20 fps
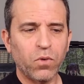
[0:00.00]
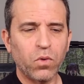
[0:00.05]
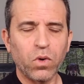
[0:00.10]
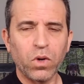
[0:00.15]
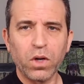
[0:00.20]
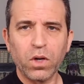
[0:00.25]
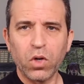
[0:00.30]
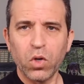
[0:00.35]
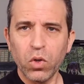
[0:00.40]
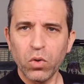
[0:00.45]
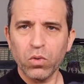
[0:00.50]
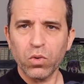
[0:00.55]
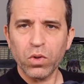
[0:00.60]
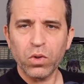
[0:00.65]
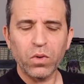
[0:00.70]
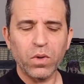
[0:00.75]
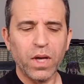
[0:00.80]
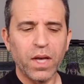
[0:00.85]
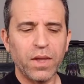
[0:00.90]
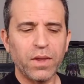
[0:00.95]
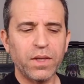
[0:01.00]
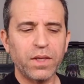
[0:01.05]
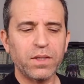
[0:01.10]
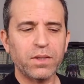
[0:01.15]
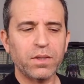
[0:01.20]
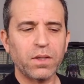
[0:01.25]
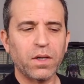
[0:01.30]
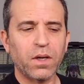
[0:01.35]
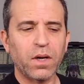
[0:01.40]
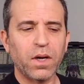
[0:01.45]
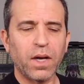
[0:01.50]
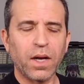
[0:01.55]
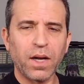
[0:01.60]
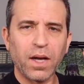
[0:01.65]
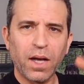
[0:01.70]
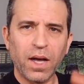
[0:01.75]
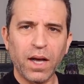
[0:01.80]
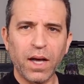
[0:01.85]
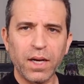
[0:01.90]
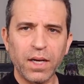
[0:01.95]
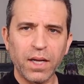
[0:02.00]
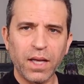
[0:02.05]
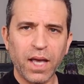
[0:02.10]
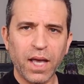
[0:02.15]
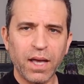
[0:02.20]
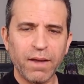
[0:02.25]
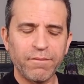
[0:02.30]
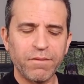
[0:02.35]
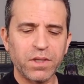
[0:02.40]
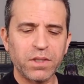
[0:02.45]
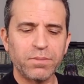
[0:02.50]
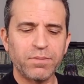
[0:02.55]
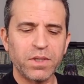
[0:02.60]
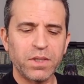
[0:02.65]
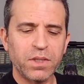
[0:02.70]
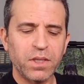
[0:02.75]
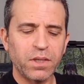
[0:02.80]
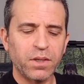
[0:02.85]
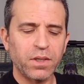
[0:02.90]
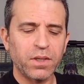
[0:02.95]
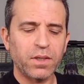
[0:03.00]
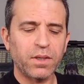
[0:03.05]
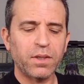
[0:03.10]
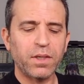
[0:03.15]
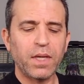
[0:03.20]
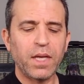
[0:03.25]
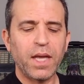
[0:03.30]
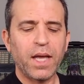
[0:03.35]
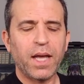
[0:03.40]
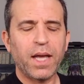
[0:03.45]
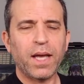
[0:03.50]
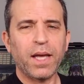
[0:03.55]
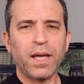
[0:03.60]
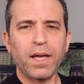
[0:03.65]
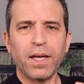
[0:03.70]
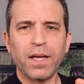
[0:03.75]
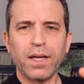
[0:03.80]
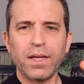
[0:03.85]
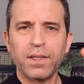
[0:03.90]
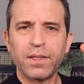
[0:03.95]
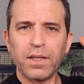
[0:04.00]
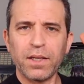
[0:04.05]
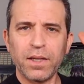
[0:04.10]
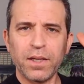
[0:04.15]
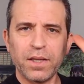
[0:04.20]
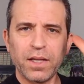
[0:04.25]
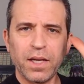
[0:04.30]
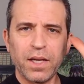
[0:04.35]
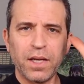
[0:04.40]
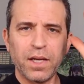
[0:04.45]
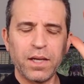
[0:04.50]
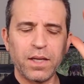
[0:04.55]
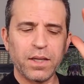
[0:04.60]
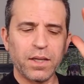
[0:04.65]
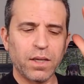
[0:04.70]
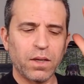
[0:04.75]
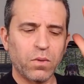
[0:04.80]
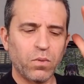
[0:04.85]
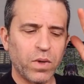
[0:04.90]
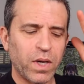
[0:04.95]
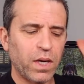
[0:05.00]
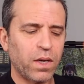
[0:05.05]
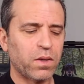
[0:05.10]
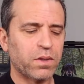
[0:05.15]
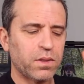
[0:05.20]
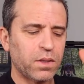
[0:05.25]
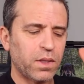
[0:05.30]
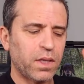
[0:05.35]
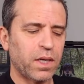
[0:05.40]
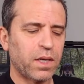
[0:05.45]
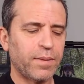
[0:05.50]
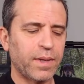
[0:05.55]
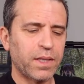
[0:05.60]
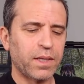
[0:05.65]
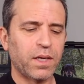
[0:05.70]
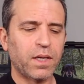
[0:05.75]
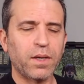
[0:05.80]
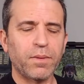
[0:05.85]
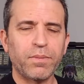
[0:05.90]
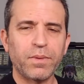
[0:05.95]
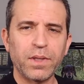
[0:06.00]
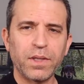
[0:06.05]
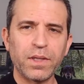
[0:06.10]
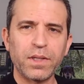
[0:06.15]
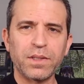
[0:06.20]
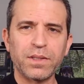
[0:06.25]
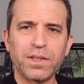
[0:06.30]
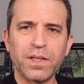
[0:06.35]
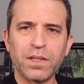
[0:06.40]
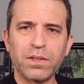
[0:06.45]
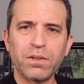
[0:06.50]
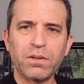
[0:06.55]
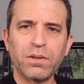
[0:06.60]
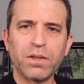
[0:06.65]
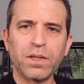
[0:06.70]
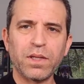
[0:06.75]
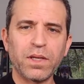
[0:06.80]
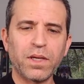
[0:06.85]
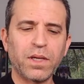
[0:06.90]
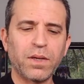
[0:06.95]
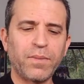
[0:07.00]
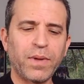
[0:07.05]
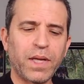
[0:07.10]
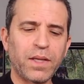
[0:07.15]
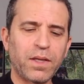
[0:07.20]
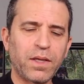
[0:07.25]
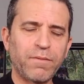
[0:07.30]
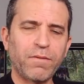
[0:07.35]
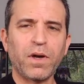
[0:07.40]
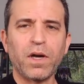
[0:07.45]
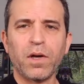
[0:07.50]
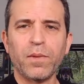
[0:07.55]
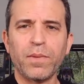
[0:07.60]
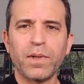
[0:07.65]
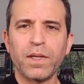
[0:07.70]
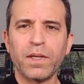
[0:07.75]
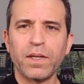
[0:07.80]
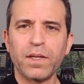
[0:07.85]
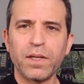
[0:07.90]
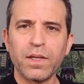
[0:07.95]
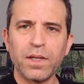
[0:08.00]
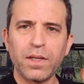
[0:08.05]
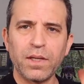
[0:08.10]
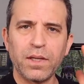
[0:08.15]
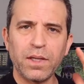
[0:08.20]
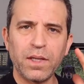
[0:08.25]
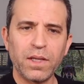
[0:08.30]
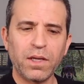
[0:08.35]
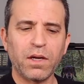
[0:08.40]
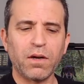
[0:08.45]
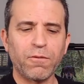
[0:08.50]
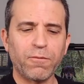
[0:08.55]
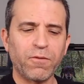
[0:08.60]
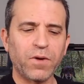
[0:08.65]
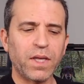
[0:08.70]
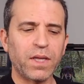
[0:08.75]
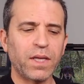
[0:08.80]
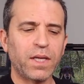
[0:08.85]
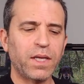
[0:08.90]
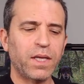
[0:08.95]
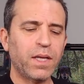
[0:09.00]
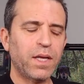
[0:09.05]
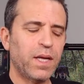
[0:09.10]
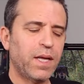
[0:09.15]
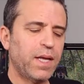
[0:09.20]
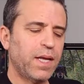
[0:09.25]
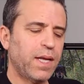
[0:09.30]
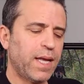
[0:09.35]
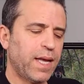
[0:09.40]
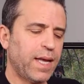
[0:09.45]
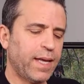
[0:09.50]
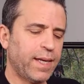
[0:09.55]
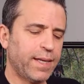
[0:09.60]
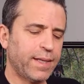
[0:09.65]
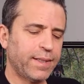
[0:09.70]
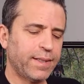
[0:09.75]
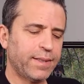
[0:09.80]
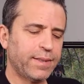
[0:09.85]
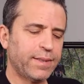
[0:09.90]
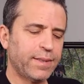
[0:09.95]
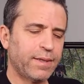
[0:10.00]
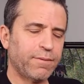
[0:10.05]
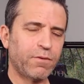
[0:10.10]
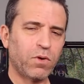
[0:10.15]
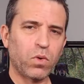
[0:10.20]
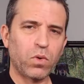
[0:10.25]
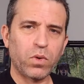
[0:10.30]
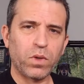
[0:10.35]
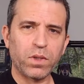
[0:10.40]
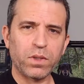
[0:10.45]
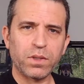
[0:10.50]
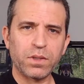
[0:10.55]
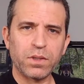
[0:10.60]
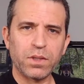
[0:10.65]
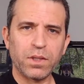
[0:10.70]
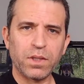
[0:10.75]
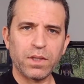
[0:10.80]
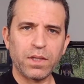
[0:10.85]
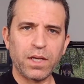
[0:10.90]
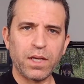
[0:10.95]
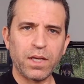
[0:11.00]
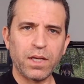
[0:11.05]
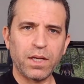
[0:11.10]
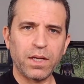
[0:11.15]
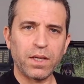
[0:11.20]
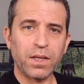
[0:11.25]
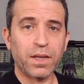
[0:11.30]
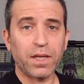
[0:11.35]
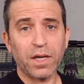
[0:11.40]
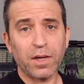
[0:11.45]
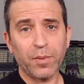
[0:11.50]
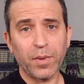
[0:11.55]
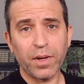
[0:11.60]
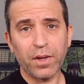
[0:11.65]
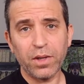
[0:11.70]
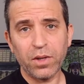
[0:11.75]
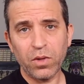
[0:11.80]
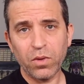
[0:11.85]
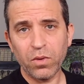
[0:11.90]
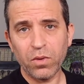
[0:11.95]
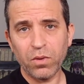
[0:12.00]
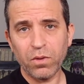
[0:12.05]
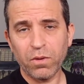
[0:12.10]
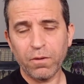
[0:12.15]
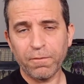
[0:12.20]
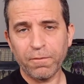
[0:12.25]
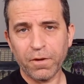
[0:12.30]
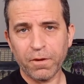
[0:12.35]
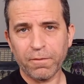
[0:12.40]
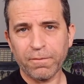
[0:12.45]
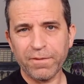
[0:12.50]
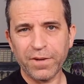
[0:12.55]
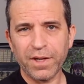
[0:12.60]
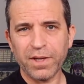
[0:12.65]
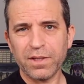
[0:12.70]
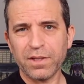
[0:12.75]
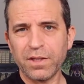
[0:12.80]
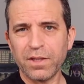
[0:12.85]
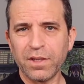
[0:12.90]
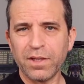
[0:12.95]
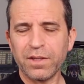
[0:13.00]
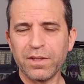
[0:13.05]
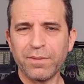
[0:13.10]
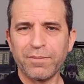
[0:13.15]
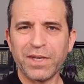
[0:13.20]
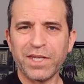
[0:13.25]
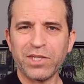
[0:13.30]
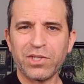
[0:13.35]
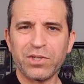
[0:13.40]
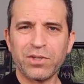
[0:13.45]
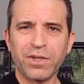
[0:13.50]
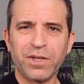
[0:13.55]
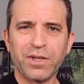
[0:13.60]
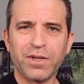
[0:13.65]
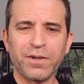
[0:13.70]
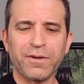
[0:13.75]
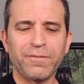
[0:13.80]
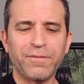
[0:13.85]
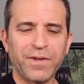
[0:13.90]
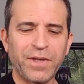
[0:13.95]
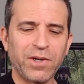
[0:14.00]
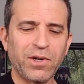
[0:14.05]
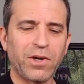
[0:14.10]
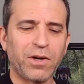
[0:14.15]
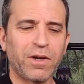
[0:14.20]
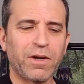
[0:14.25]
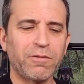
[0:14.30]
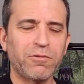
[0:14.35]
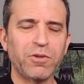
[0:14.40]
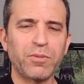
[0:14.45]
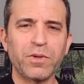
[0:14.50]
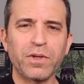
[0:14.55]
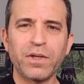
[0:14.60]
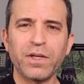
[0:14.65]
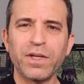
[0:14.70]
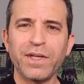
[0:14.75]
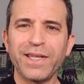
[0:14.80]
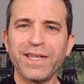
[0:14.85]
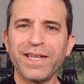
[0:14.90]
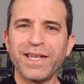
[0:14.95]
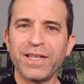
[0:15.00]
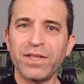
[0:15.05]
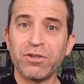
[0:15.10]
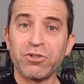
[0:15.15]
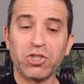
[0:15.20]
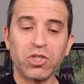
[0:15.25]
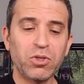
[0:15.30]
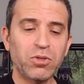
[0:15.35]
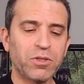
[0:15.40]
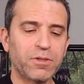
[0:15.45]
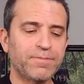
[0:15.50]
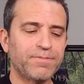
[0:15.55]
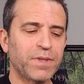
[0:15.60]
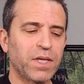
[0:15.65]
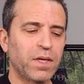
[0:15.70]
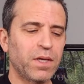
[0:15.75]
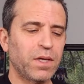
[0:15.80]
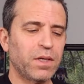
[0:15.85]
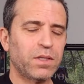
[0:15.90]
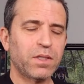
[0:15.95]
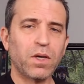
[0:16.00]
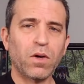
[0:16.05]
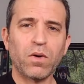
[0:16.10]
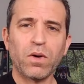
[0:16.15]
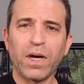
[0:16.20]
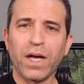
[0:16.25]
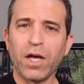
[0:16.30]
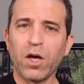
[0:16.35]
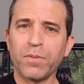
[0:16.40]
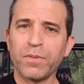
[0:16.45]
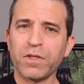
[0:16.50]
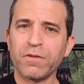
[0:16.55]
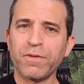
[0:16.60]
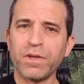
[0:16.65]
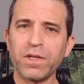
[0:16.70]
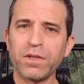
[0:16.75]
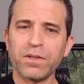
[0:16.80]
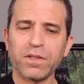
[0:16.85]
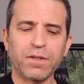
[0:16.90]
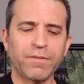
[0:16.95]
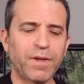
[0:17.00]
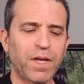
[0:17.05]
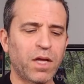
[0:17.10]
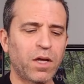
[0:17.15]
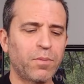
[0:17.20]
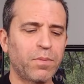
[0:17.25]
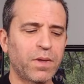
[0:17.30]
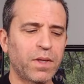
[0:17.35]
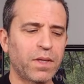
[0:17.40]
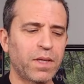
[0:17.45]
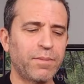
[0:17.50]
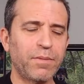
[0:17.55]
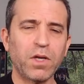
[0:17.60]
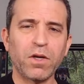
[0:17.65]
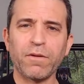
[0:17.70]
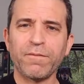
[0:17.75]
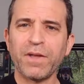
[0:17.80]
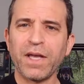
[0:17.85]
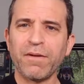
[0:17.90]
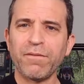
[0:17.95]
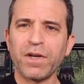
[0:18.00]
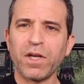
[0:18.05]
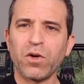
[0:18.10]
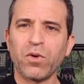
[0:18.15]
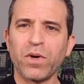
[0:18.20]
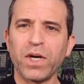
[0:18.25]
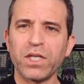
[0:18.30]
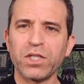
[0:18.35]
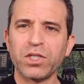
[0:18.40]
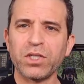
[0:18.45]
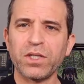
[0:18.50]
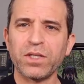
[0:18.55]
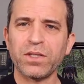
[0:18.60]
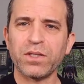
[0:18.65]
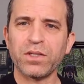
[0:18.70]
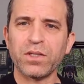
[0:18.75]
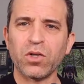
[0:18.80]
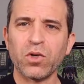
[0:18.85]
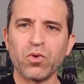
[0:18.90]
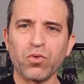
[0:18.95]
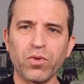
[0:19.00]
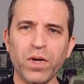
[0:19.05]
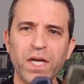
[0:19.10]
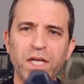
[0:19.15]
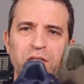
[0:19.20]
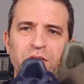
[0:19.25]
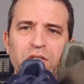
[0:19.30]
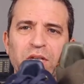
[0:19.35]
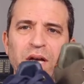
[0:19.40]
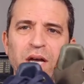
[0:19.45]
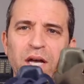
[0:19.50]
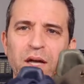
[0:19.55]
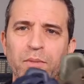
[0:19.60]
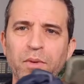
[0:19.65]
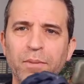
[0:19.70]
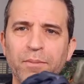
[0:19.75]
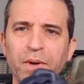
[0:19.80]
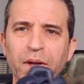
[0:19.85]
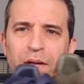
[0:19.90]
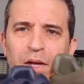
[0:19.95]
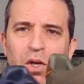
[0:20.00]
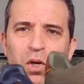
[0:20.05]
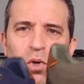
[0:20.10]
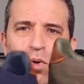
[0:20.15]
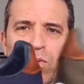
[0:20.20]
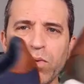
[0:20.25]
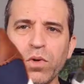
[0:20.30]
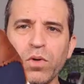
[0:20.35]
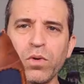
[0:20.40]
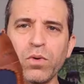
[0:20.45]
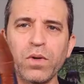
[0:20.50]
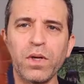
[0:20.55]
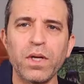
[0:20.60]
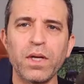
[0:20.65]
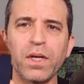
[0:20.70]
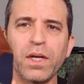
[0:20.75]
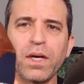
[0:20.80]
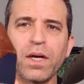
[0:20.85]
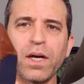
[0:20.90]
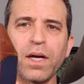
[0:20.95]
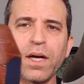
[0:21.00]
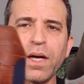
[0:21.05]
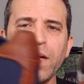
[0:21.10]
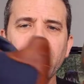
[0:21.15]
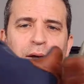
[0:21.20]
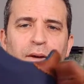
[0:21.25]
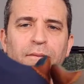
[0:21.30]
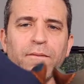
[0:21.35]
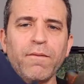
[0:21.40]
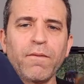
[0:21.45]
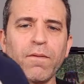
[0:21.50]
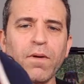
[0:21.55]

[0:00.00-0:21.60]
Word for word: for Kuru, and these are a cotton canvas material. And they, the, what I also like about the company is they do think about the environment and eco-friendly. And of course, they think about you for your feet to, to make sure your feet are comfortable in their shoes. So I hope this video is of help. Let me know if you have any questions. Great job by Kuru. Uh,